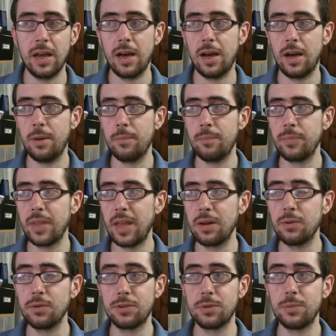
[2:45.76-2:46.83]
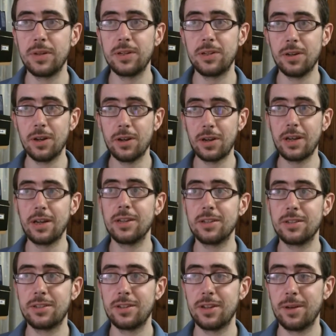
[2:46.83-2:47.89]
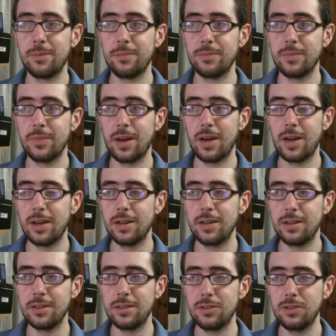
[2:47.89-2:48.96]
And also, when you're looking at, how